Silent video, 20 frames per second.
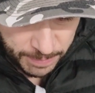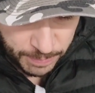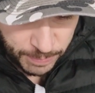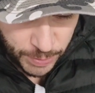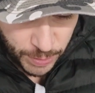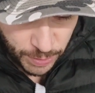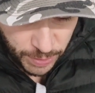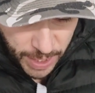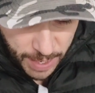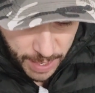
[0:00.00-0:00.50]

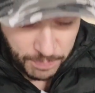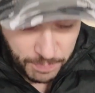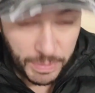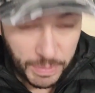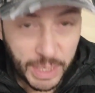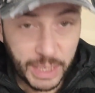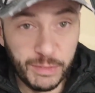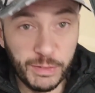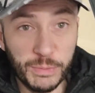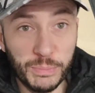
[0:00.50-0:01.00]
So yeah,
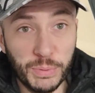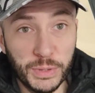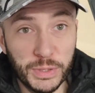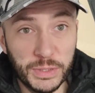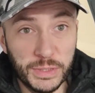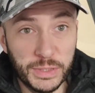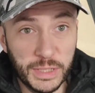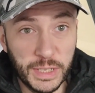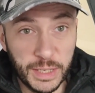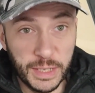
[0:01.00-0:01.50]

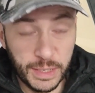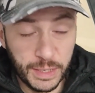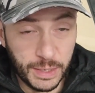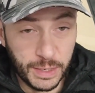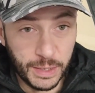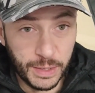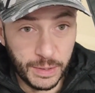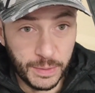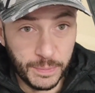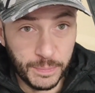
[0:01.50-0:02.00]

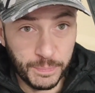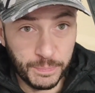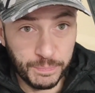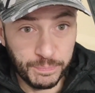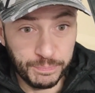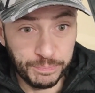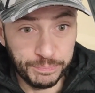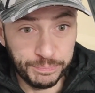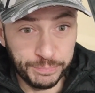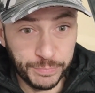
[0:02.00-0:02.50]

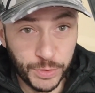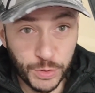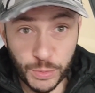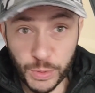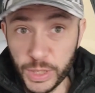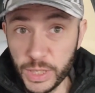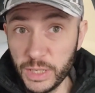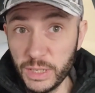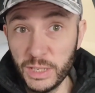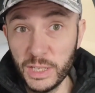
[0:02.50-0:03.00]

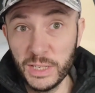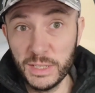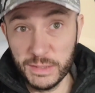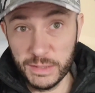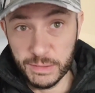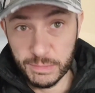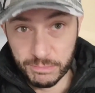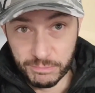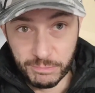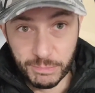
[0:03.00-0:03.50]

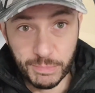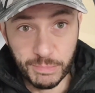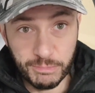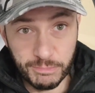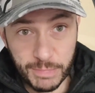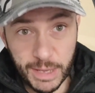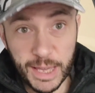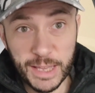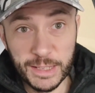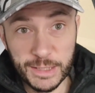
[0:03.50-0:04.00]
11.3
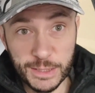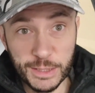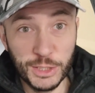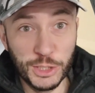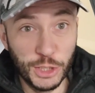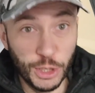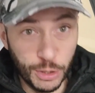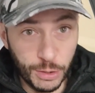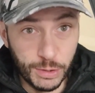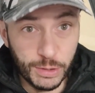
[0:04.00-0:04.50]
is
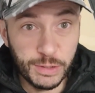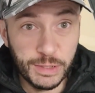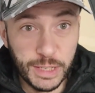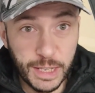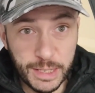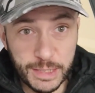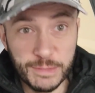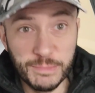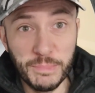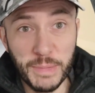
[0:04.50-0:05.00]
good.
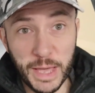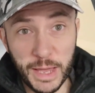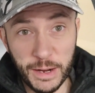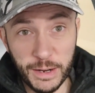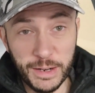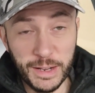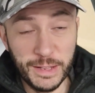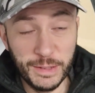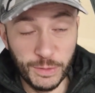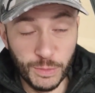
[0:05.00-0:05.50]
It's
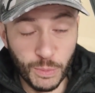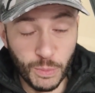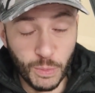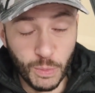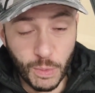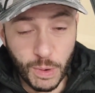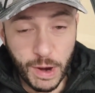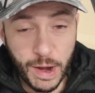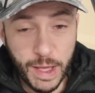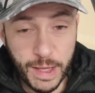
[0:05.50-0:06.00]
better than
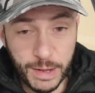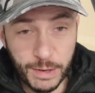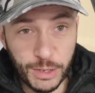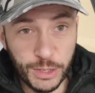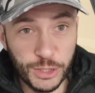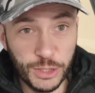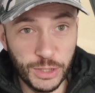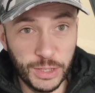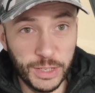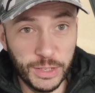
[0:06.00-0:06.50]
what I
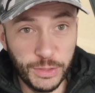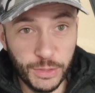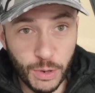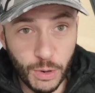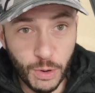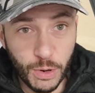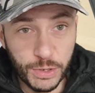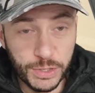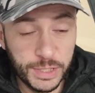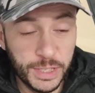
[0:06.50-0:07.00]
initially
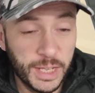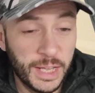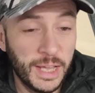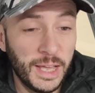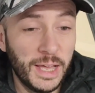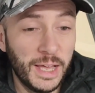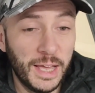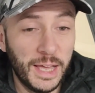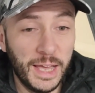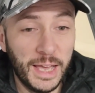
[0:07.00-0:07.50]
thought,
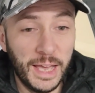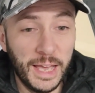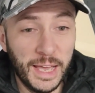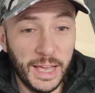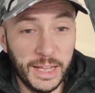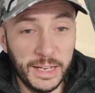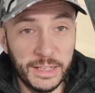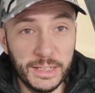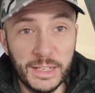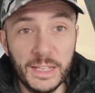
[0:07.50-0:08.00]

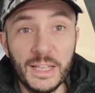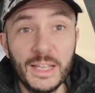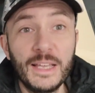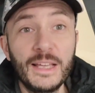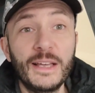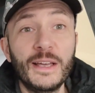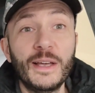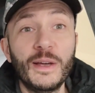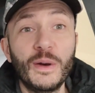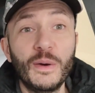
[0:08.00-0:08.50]
and
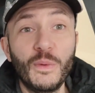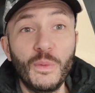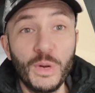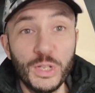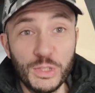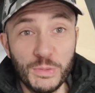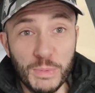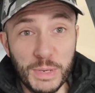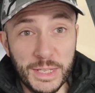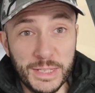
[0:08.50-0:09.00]

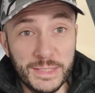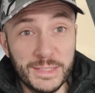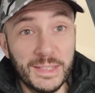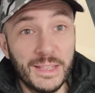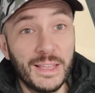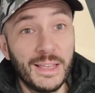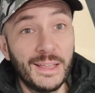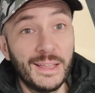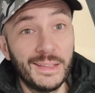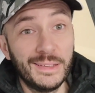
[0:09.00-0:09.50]
which means
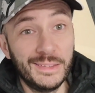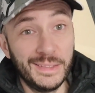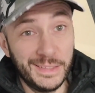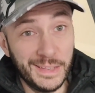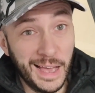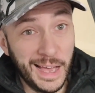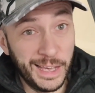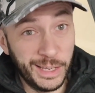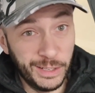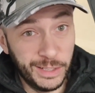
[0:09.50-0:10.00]

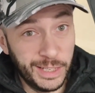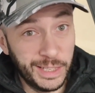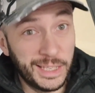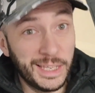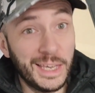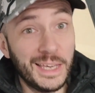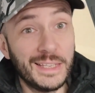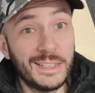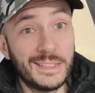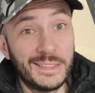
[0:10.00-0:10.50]
the Ionic
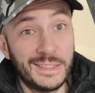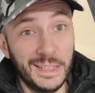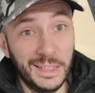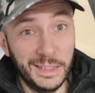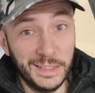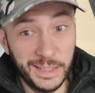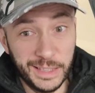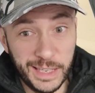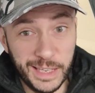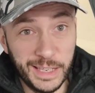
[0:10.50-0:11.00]
is still
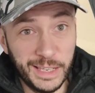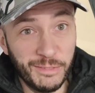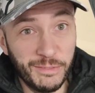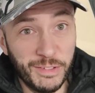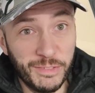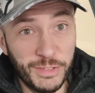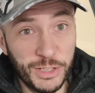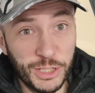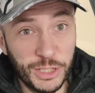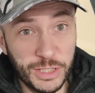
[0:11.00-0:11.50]
the king of
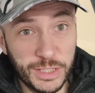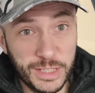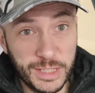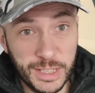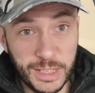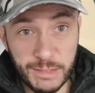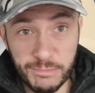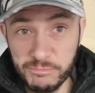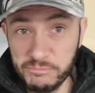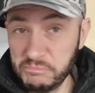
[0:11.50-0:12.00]

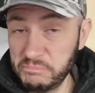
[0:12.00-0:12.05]
efficiency.